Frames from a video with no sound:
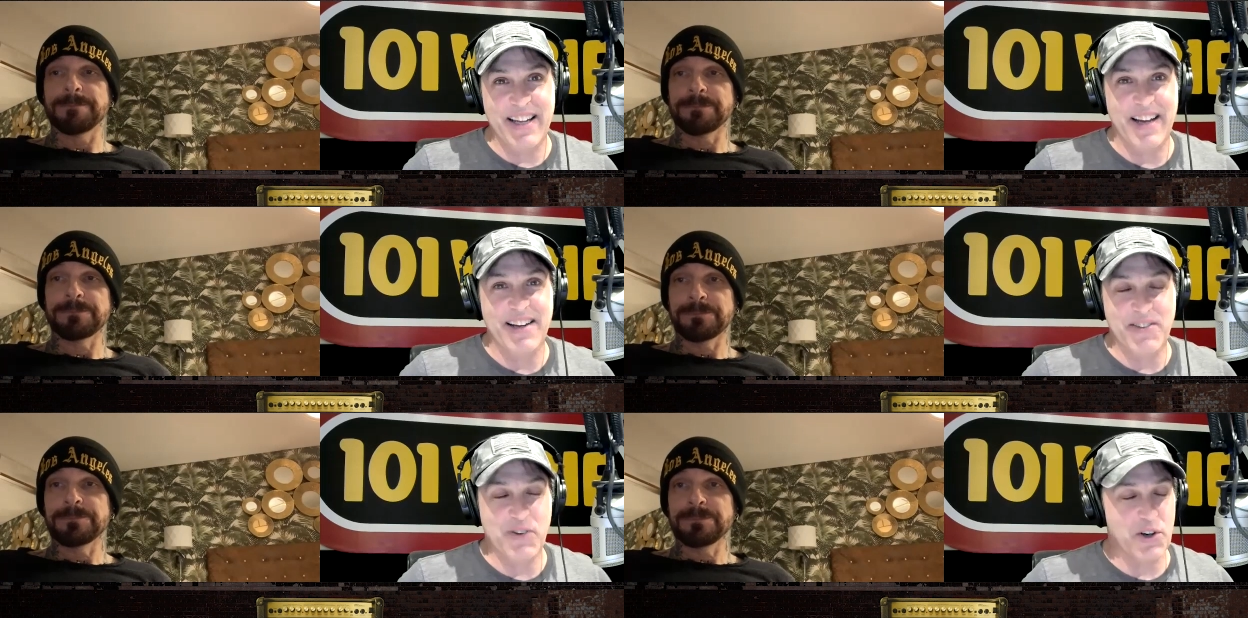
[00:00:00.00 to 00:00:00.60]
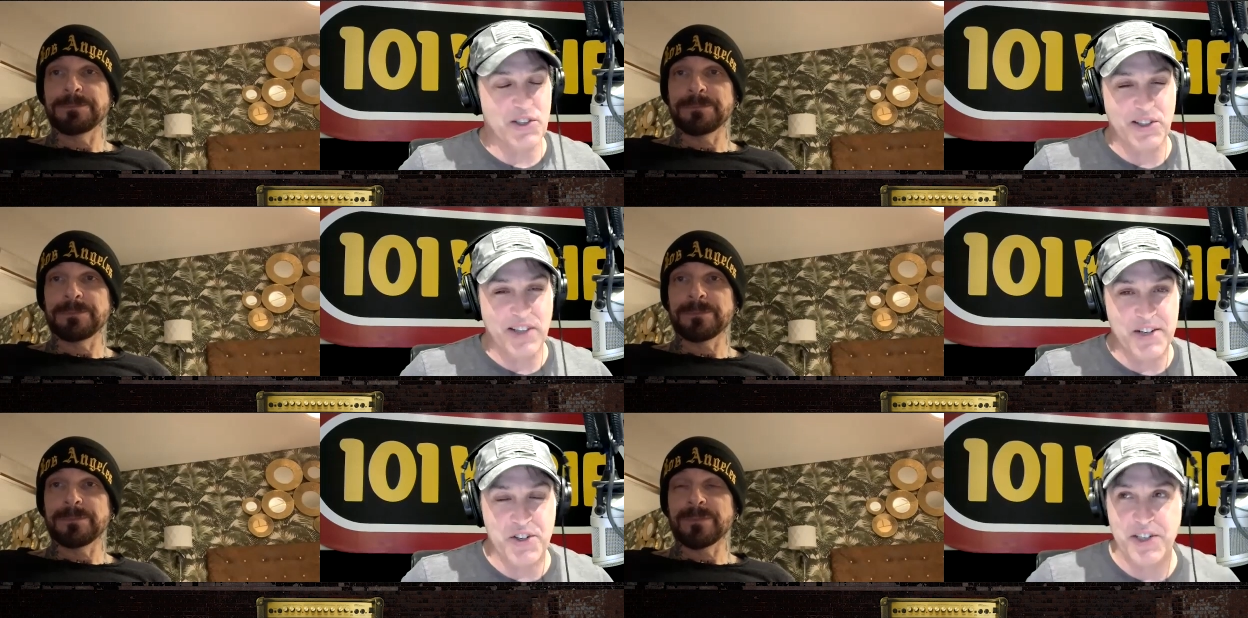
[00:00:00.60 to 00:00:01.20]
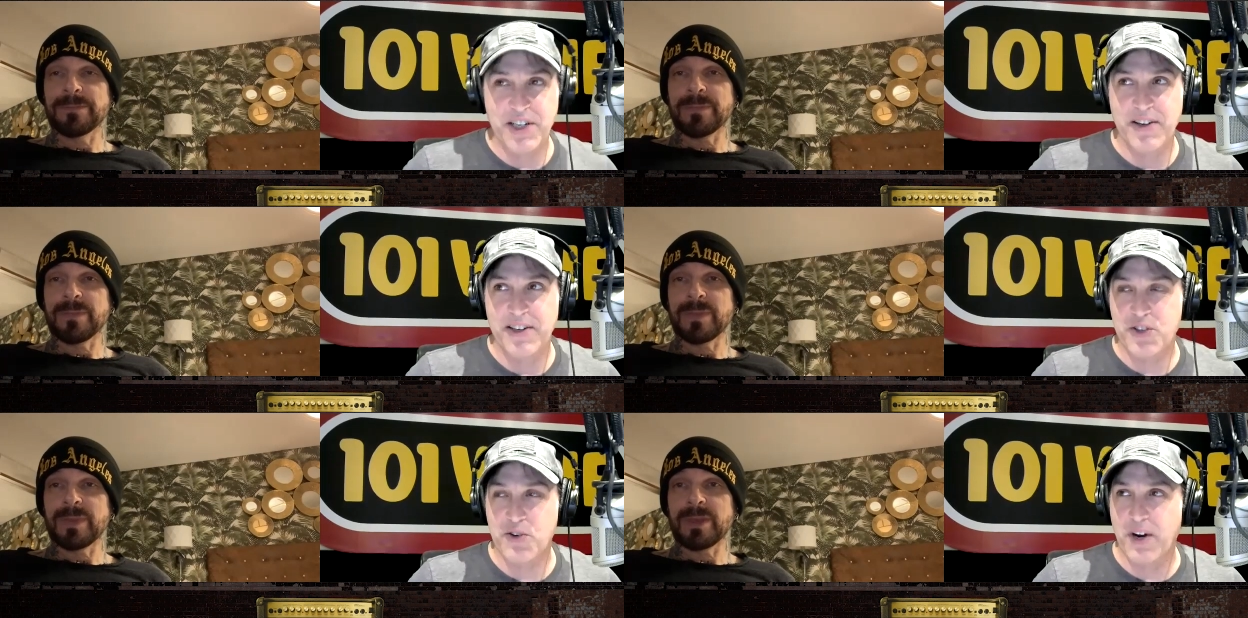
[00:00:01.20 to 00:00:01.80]
Speaker 1: Yeah, and of course, a legend here in
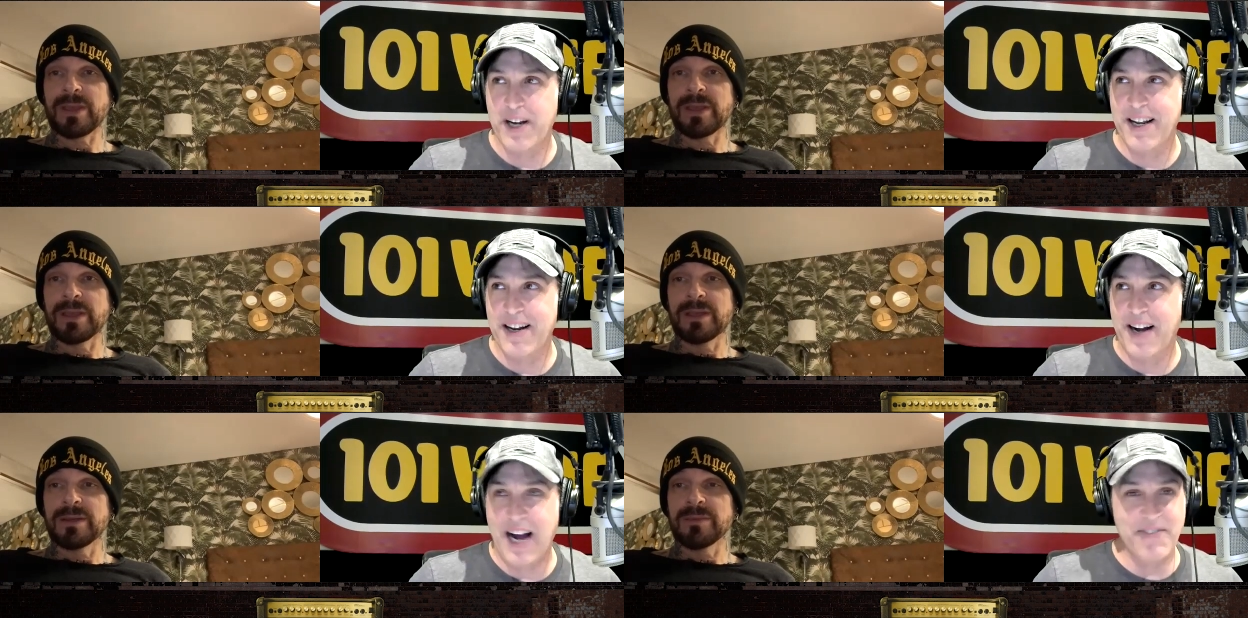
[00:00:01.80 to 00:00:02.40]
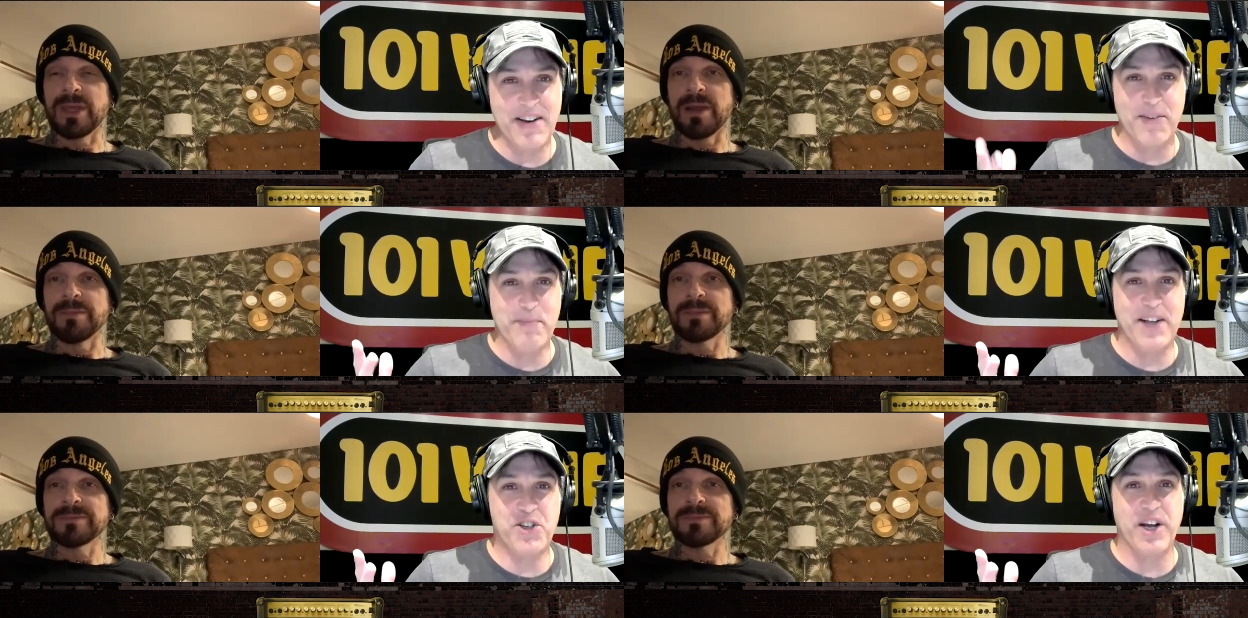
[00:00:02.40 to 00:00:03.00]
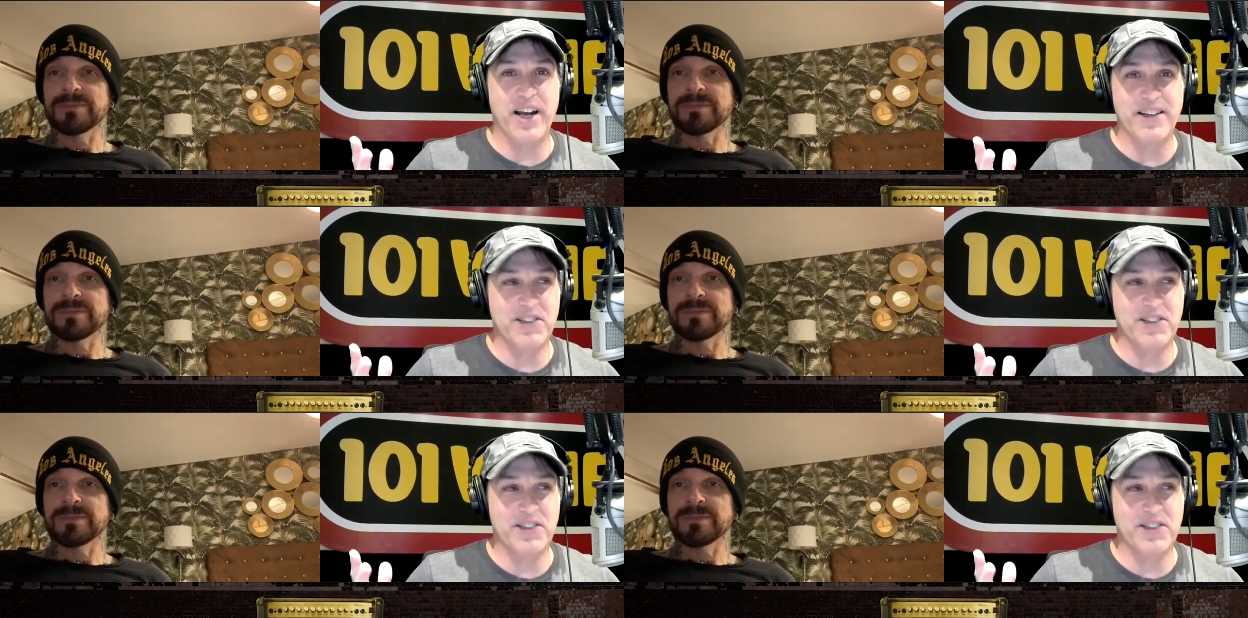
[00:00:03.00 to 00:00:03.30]
Detroit. And uh, I've never met Jay,